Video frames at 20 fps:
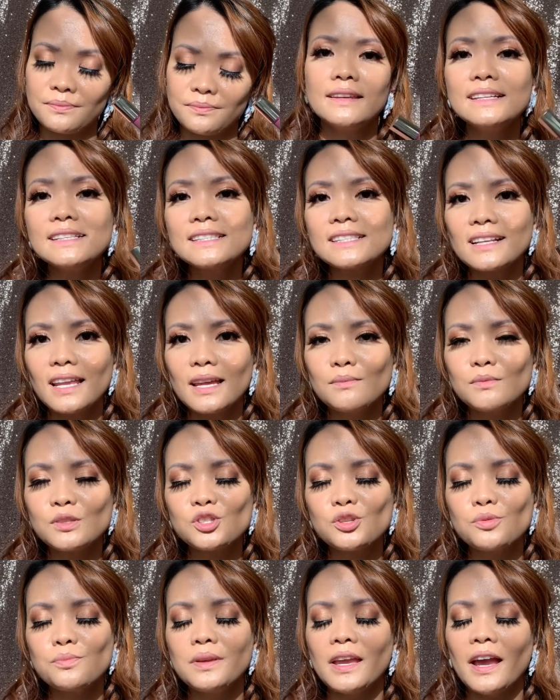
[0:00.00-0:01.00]
This claims
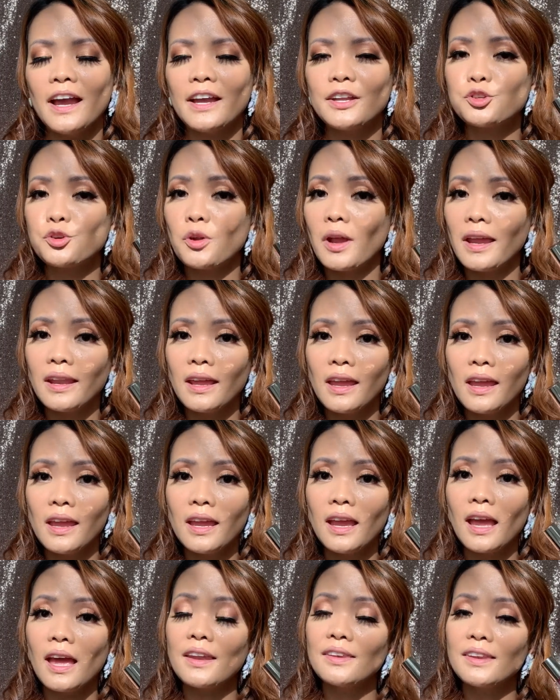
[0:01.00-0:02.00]
to be
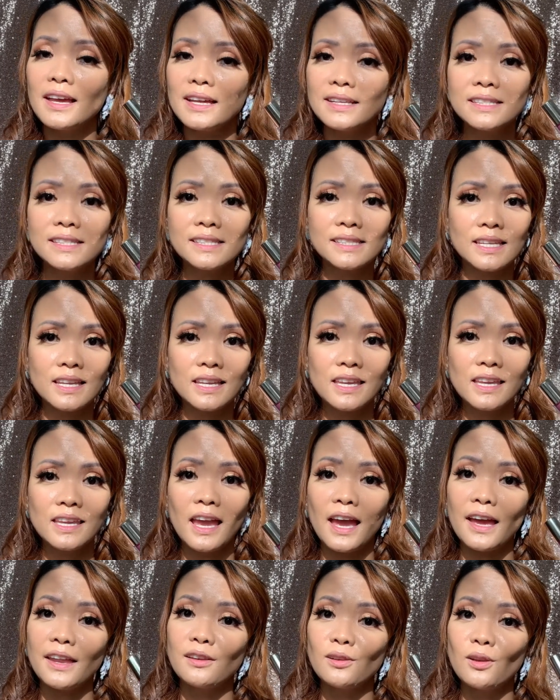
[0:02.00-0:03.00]
hydrating, non-sticky,
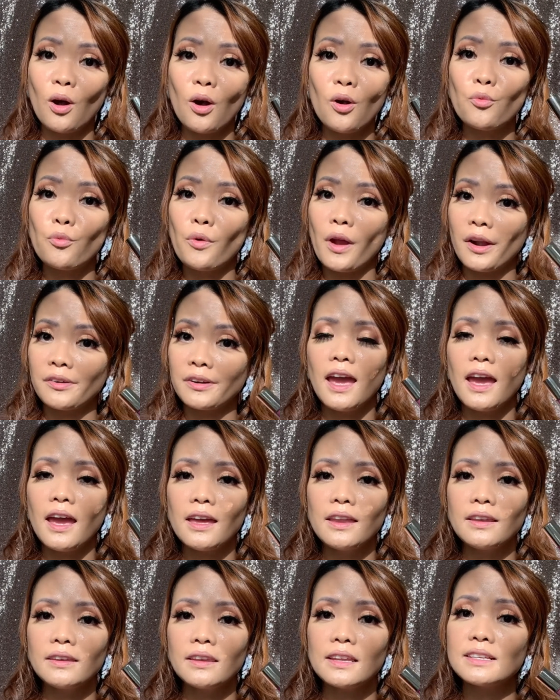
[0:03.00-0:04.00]
and long-wearing,
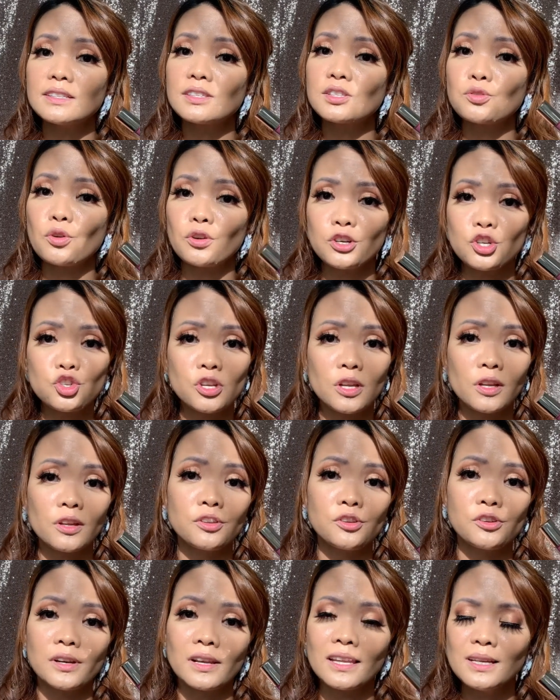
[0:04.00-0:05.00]
and is nourishing on
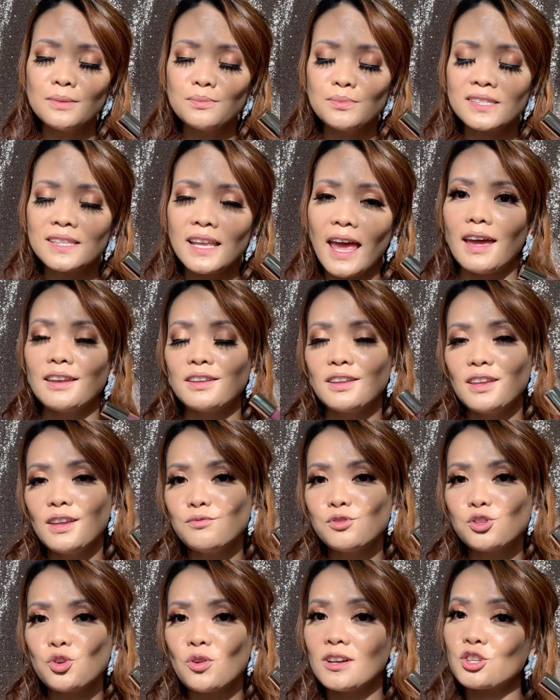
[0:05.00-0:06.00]
your lips and
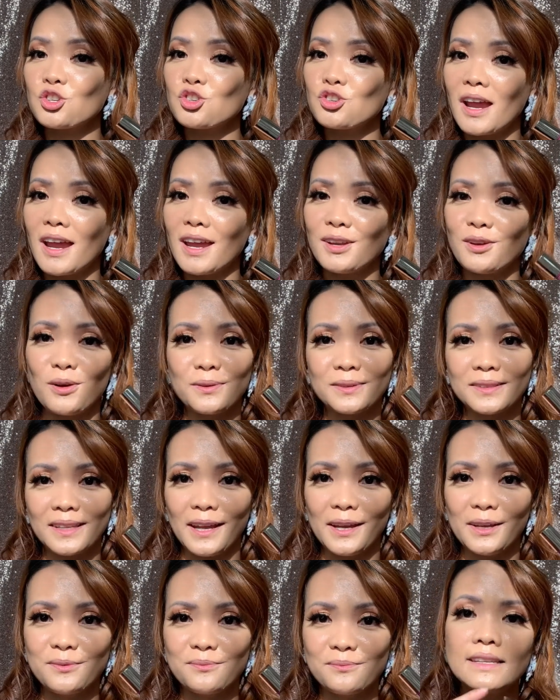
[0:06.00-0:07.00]
gives you a shine all
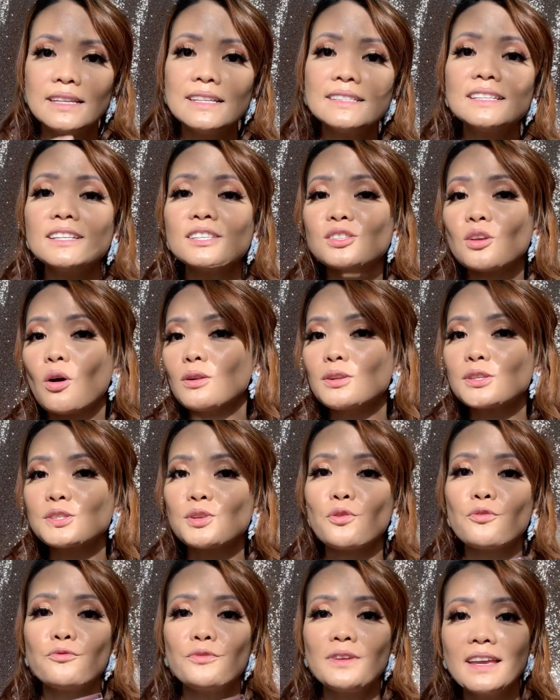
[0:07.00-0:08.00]
day. This is
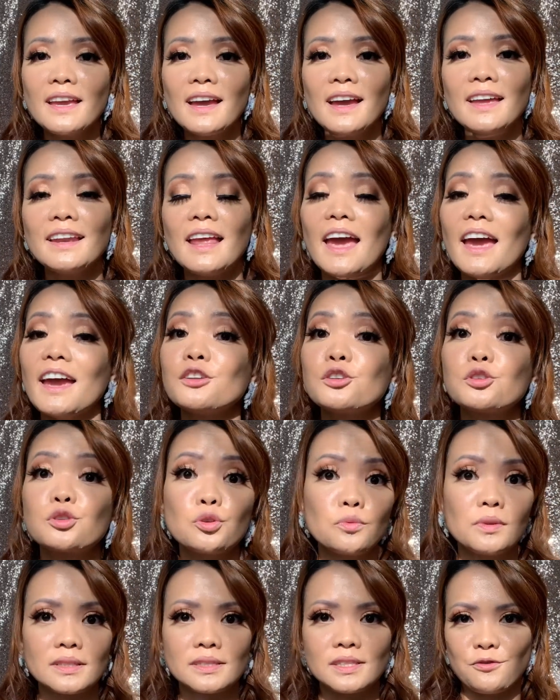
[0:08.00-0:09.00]
also vegan and
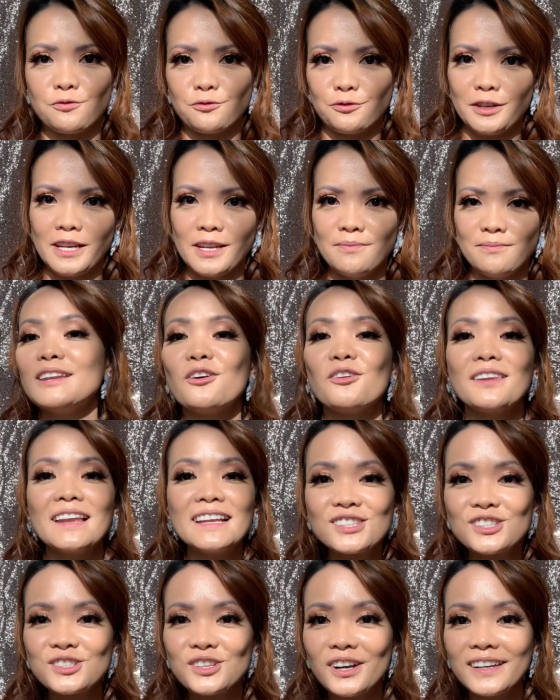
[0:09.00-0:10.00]
cruelty-free. Now
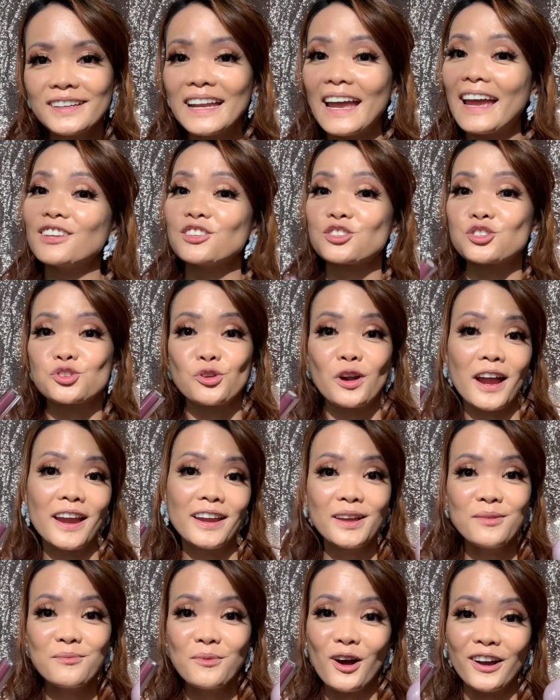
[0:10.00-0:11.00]
let's start and try
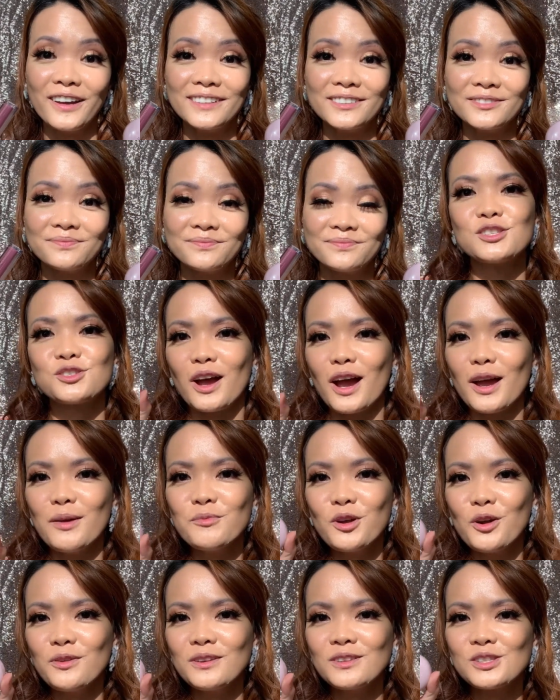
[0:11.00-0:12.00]
them on. So I'm
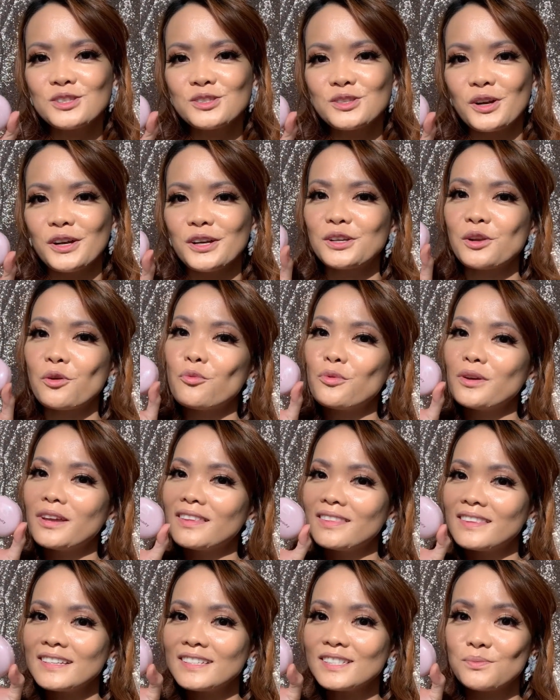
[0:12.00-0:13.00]
going to start with
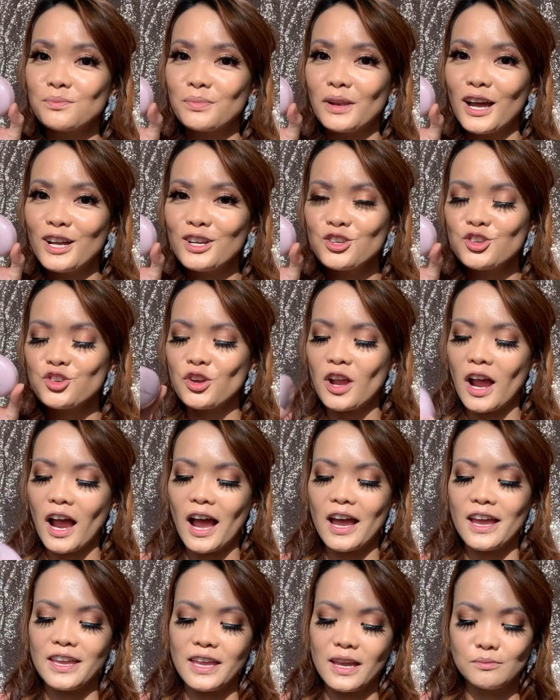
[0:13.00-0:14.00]
this blush.
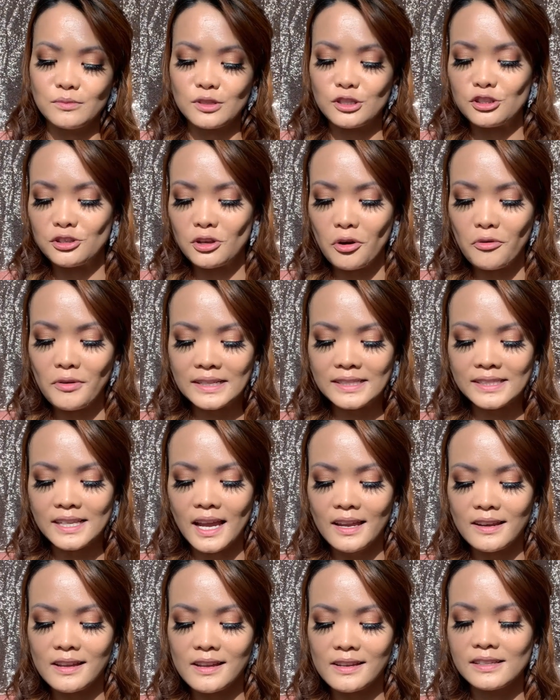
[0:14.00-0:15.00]
I am so
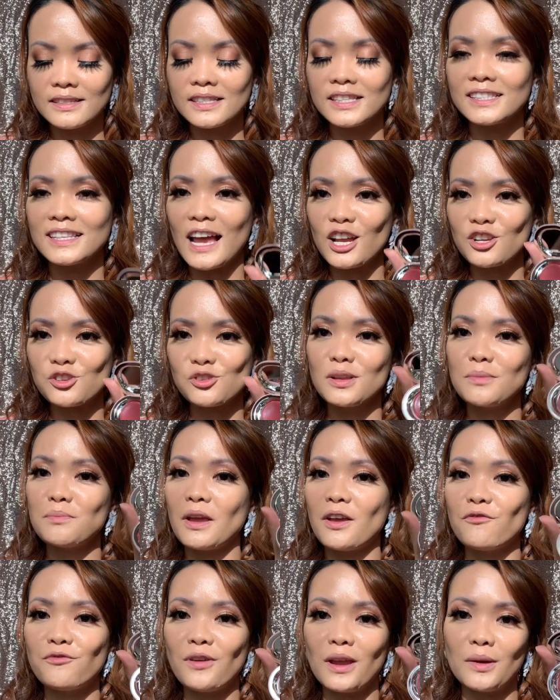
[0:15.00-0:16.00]
excited. This is actually my
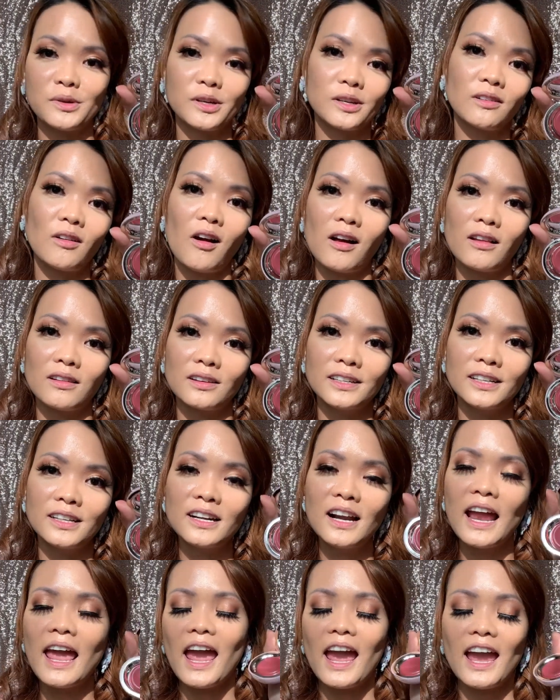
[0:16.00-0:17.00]
favorite color.
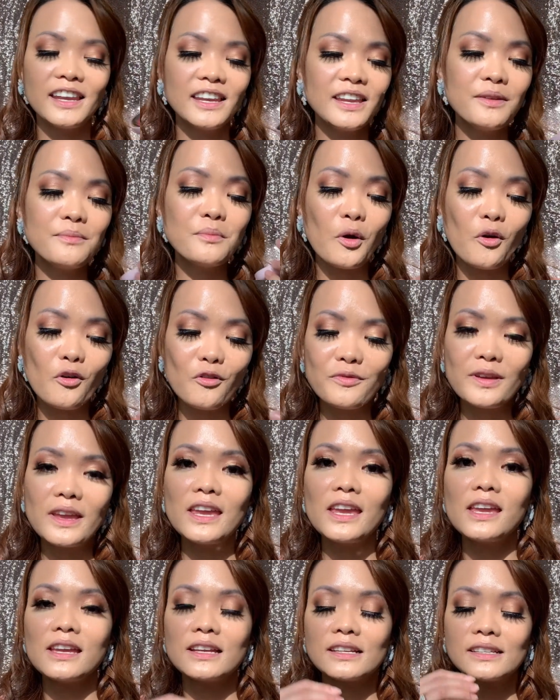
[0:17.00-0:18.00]
Any
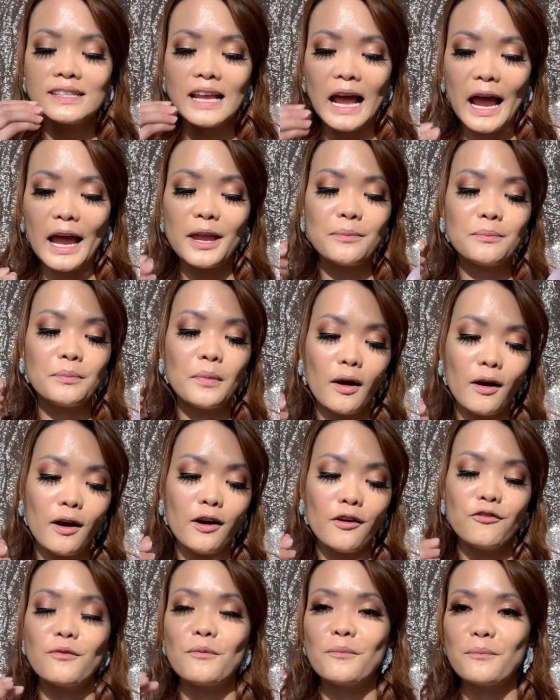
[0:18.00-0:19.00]
mauvey type
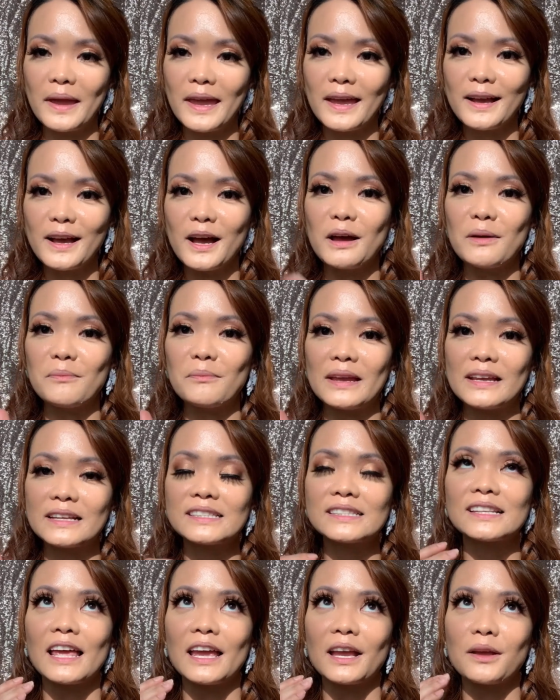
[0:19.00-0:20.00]
of makeup
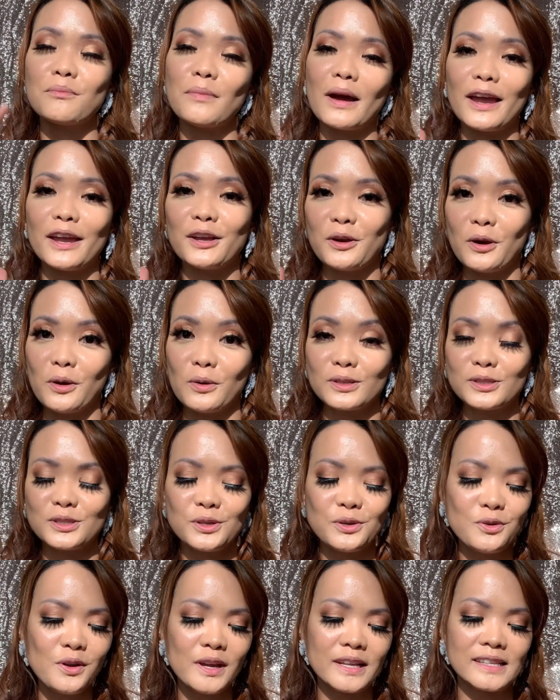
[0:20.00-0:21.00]
is like my
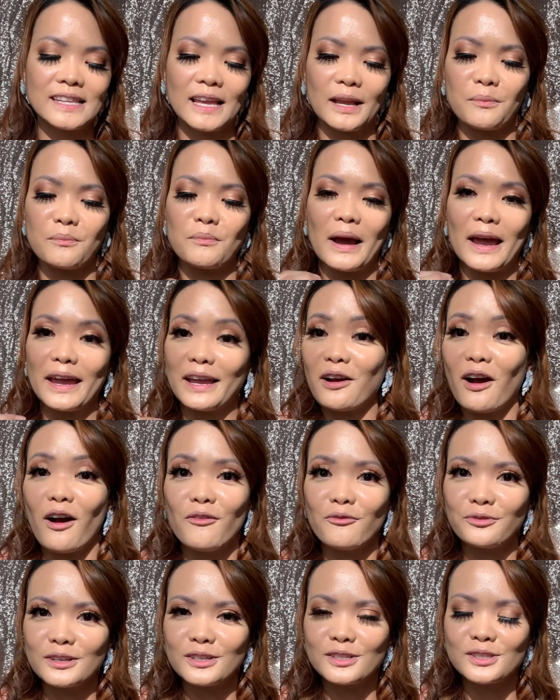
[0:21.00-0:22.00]
go-to. It's like my
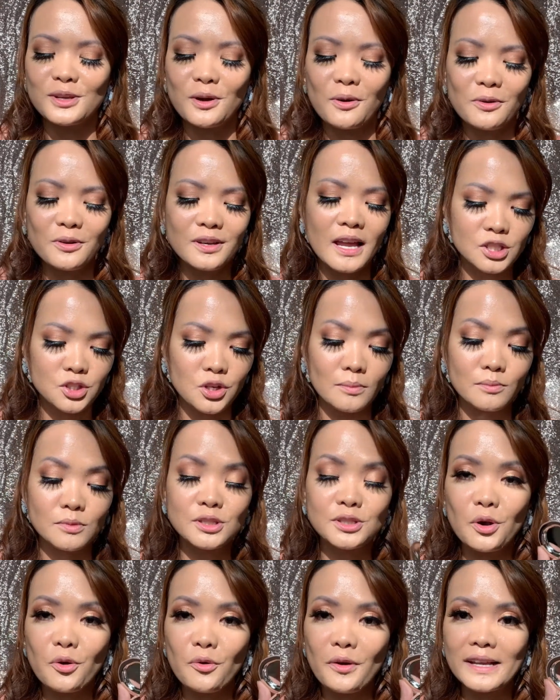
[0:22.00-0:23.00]
comfort zone. So I'm
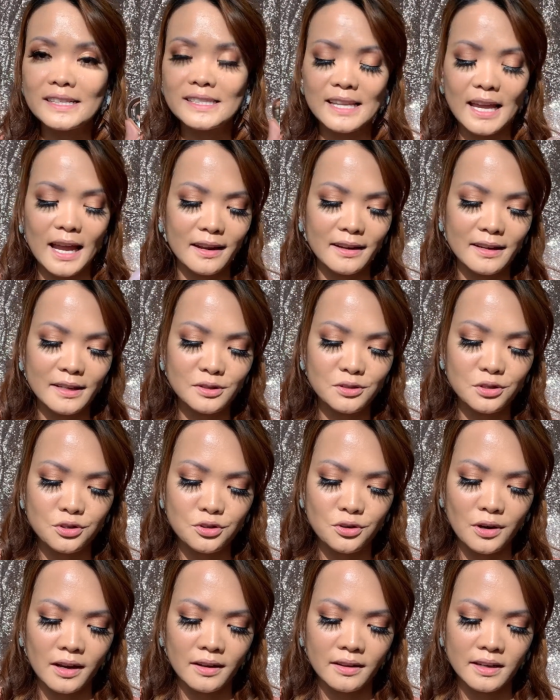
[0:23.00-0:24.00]
so excited to
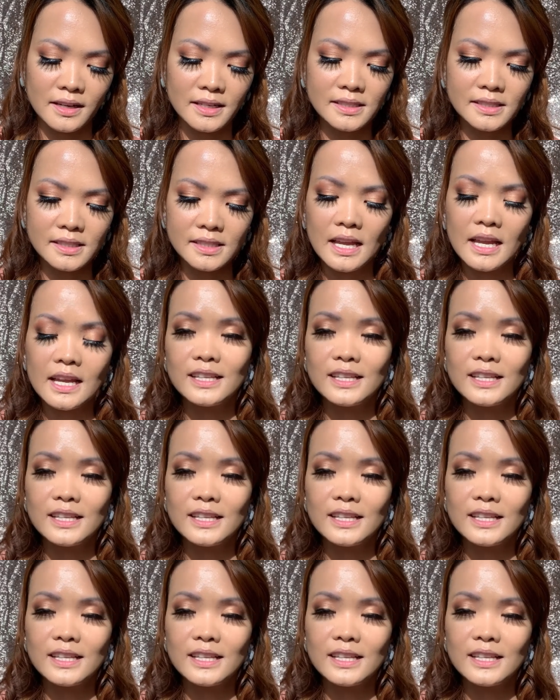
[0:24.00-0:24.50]
try this.